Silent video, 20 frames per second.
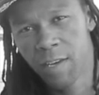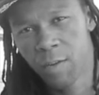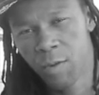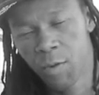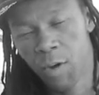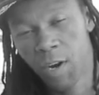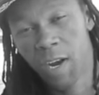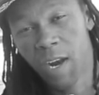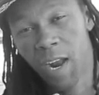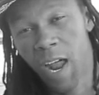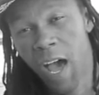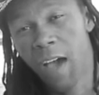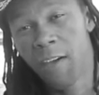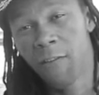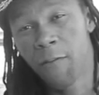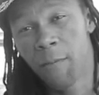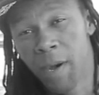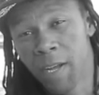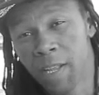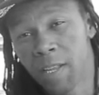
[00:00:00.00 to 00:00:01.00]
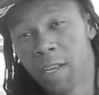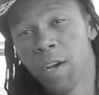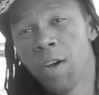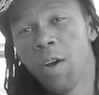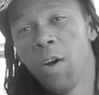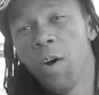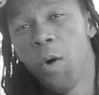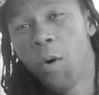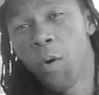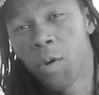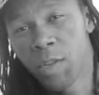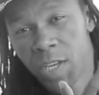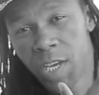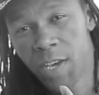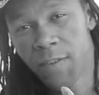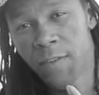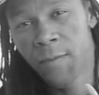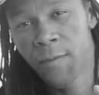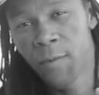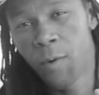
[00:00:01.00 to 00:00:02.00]
not live but on
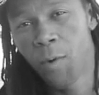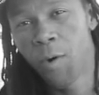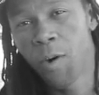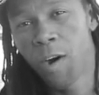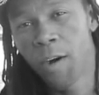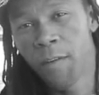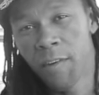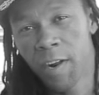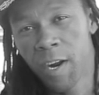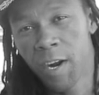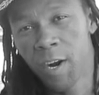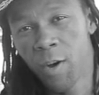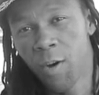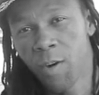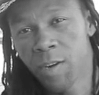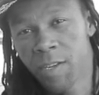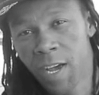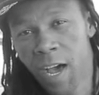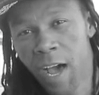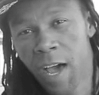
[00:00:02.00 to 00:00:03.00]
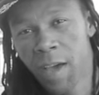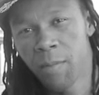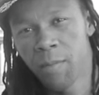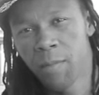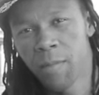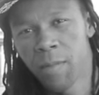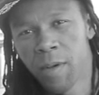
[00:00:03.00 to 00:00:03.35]
TV for a very long time.